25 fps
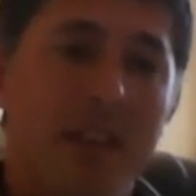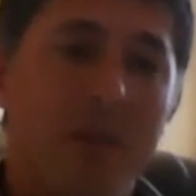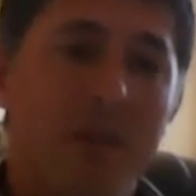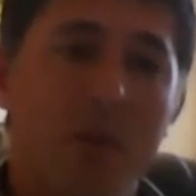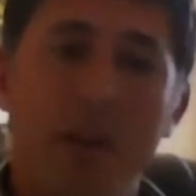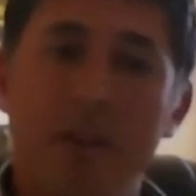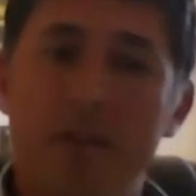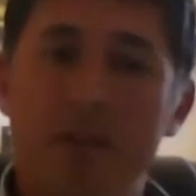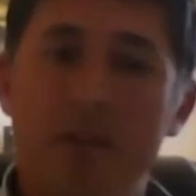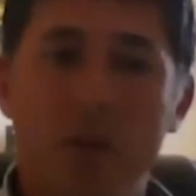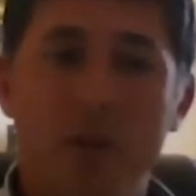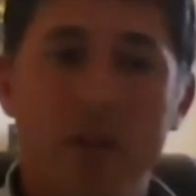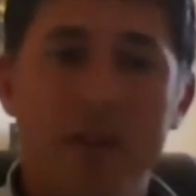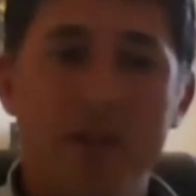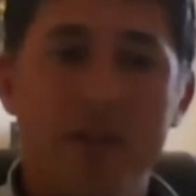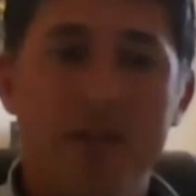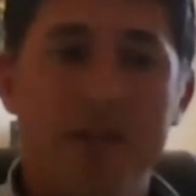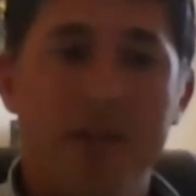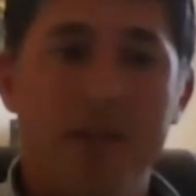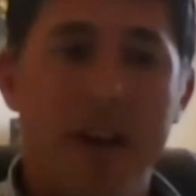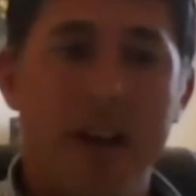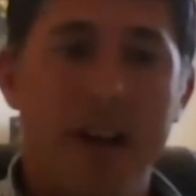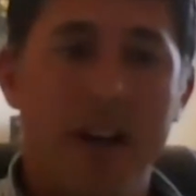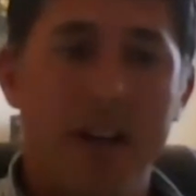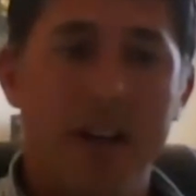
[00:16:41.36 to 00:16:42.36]
we've always
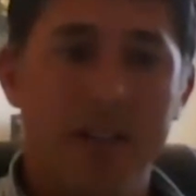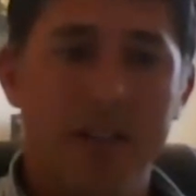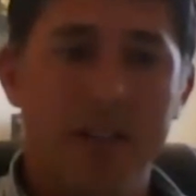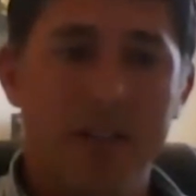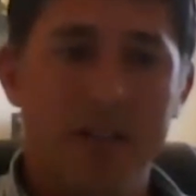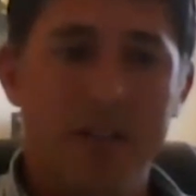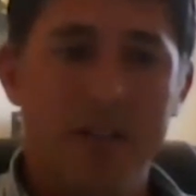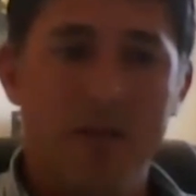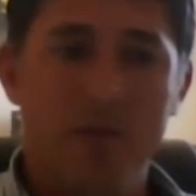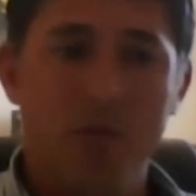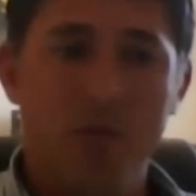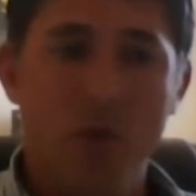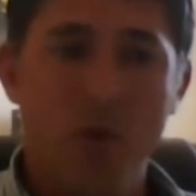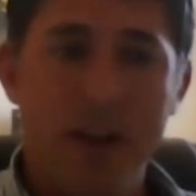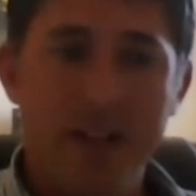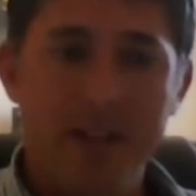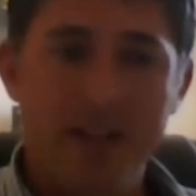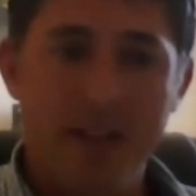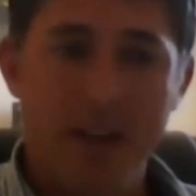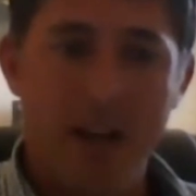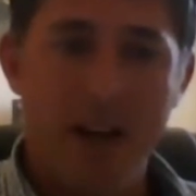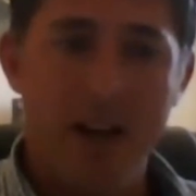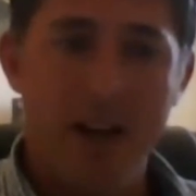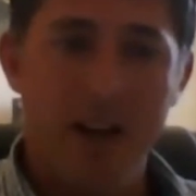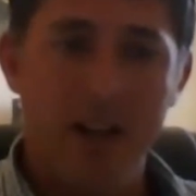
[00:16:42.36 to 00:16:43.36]
found
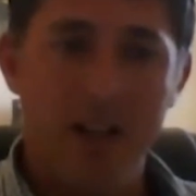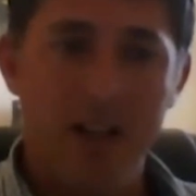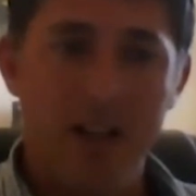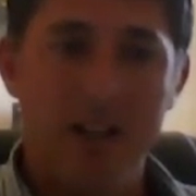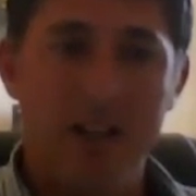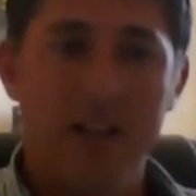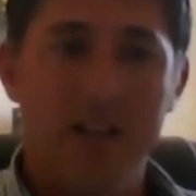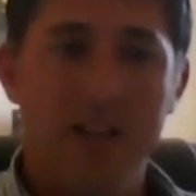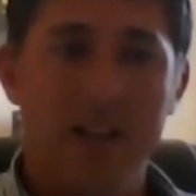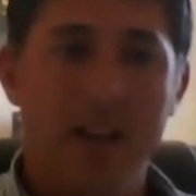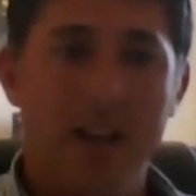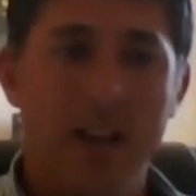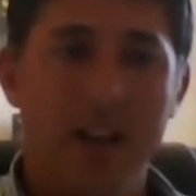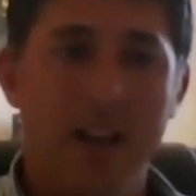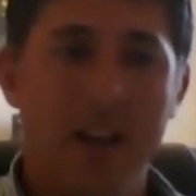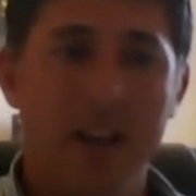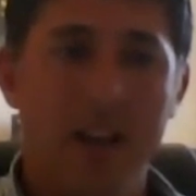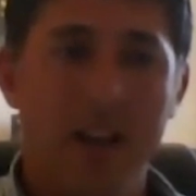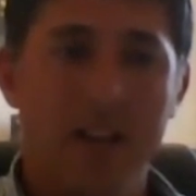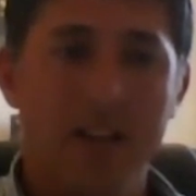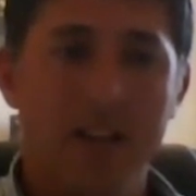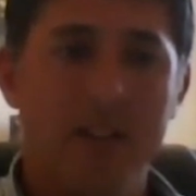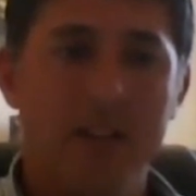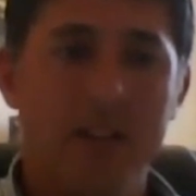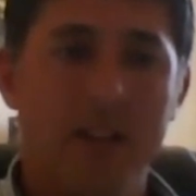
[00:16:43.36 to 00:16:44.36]
retail
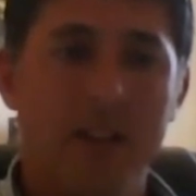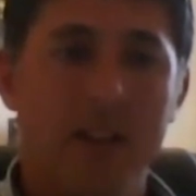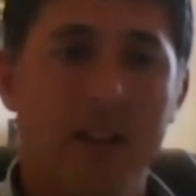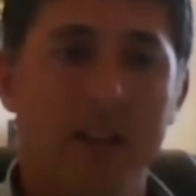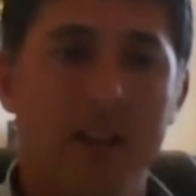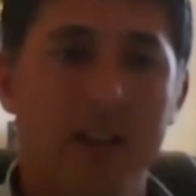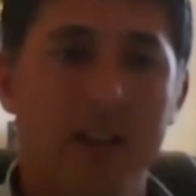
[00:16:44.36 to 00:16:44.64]
and